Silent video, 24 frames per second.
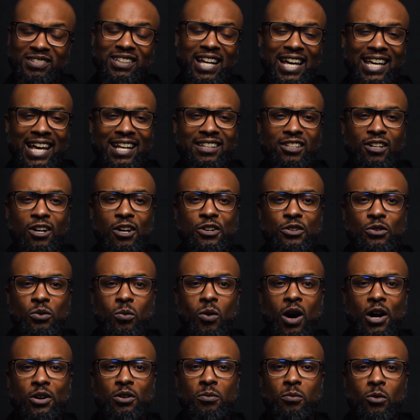like at the
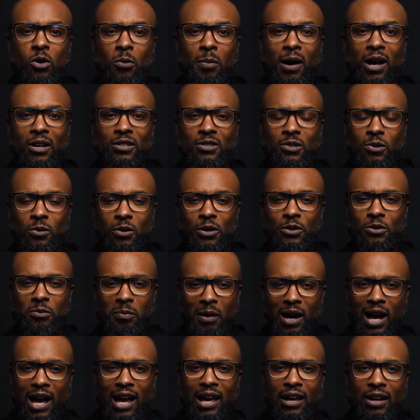underwater mobile store in
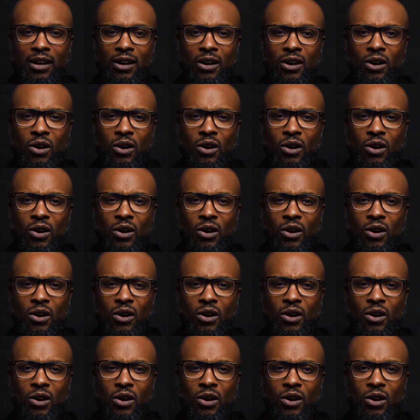Dubai,